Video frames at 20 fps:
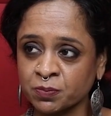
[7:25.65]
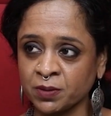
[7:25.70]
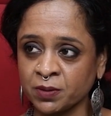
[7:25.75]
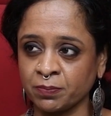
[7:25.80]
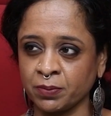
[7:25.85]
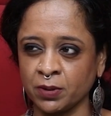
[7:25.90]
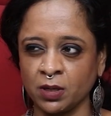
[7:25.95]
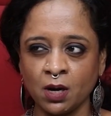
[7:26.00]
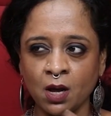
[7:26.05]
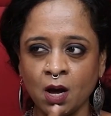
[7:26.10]

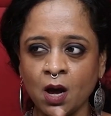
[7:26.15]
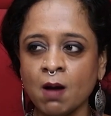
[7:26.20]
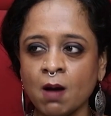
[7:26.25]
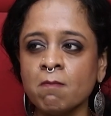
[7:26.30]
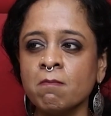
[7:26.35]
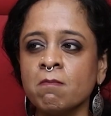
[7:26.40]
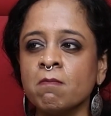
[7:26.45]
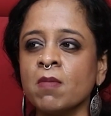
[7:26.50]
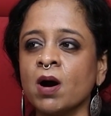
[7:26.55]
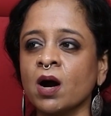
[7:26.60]
people,
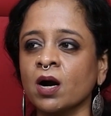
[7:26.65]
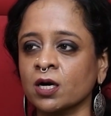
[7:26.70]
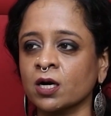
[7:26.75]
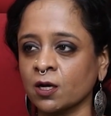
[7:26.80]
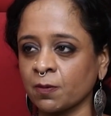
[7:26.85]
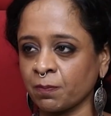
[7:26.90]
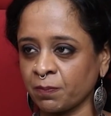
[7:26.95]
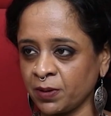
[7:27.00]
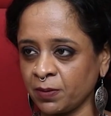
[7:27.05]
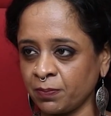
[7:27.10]

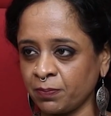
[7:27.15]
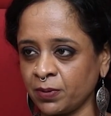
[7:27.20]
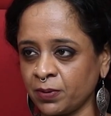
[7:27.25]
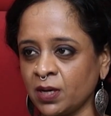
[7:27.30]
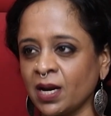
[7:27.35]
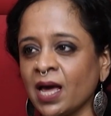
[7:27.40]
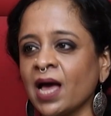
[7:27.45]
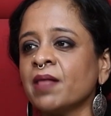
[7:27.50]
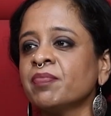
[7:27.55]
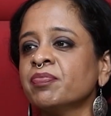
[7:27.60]
mark
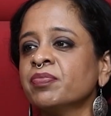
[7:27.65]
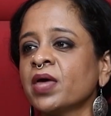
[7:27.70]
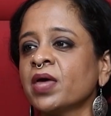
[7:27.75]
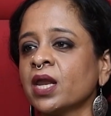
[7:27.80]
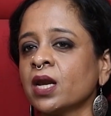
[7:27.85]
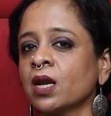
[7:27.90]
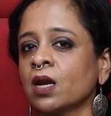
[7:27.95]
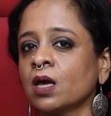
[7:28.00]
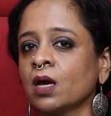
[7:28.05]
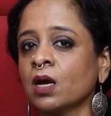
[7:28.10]
people, and
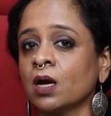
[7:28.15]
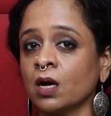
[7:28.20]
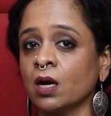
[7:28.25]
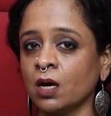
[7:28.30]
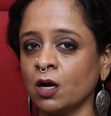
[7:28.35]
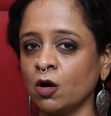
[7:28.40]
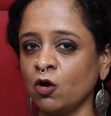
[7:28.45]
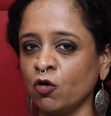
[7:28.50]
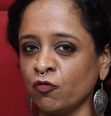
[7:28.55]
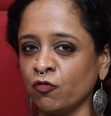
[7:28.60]
then
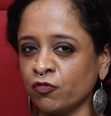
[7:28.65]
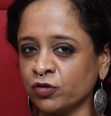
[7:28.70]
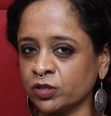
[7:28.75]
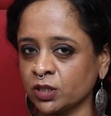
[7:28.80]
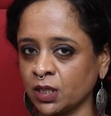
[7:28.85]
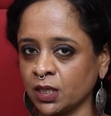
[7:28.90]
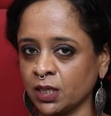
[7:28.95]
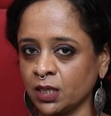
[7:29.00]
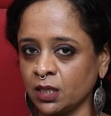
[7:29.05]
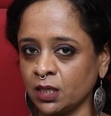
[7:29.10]
go for the
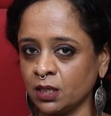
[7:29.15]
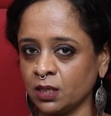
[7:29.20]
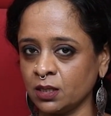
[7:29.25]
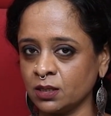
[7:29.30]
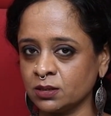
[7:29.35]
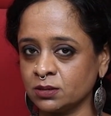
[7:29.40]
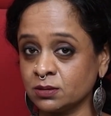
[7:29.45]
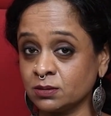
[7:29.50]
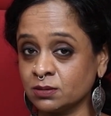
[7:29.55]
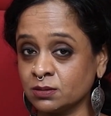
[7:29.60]
kill.
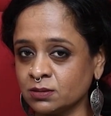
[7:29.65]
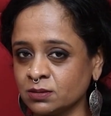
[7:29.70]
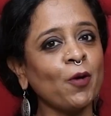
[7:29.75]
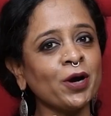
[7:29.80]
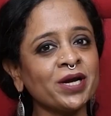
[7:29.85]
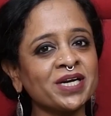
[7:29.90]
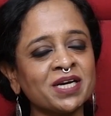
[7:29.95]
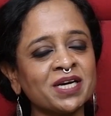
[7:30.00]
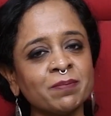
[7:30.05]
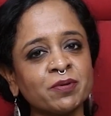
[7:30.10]

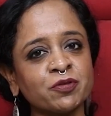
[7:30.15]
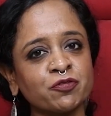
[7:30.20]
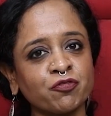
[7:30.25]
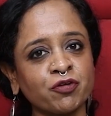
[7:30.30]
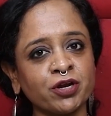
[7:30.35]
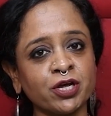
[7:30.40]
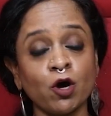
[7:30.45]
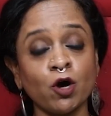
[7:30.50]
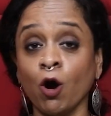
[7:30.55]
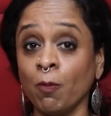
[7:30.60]
Point number
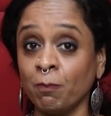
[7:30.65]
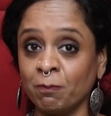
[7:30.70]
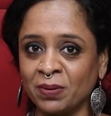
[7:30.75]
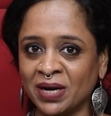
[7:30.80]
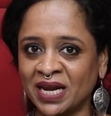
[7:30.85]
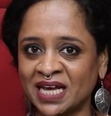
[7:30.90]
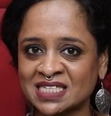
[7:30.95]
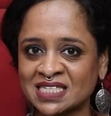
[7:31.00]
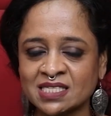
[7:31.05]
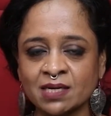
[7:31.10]
3, or
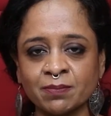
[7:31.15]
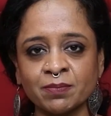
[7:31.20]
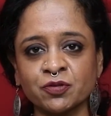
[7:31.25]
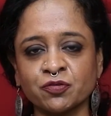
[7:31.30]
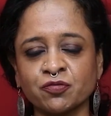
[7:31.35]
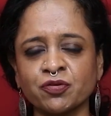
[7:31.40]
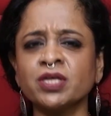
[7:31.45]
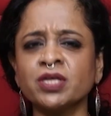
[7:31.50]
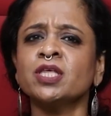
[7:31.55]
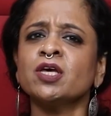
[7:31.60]
place number
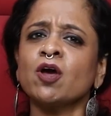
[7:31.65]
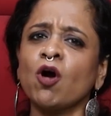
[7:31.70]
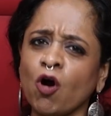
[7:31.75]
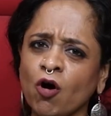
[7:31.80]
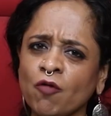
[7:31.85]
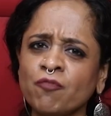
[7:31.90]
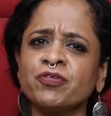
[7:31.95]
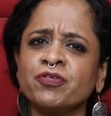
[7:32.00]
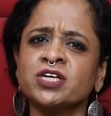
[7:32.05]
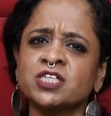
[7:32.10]
3, the
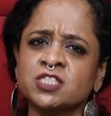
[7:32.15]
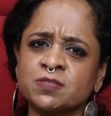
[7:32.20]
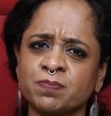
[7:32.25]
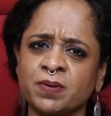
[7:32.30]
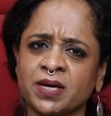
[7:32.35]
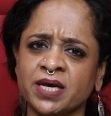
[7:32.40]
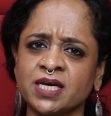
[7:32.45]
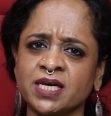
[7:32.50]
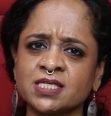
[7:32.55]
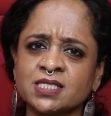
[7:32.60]
obvious
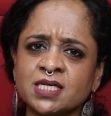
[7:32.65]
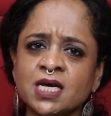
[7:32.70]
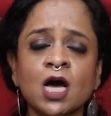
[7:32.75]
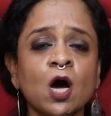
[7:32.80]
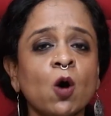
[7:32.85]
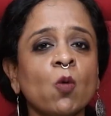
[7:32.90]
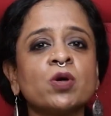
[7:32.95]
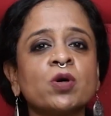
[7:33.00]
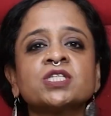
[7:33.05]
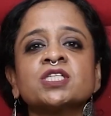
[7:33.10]
place
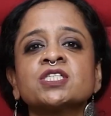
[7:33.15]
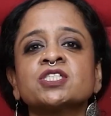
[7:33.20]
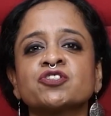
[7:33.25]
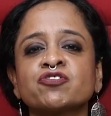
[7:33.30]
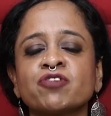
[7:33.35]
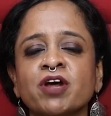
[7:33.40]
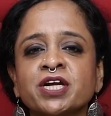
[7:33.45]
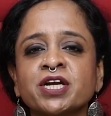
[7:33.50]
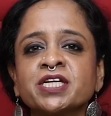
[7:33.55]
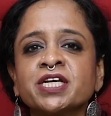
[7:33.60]
which is
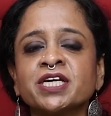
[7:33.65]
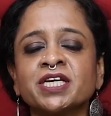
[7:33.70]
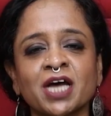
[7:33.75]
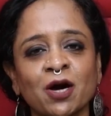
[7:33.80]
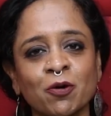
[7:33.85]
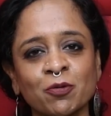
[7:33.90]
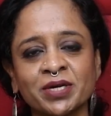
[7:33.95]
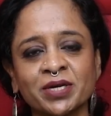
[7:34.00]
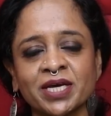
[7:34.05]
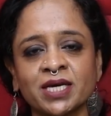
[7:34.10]
trending
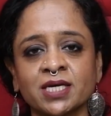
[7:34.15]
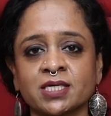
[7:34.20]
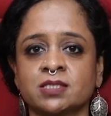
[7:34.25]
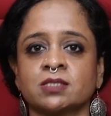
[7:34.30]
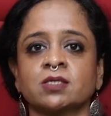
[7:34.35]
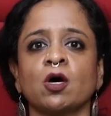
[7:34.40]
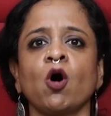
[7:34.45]
nowadays,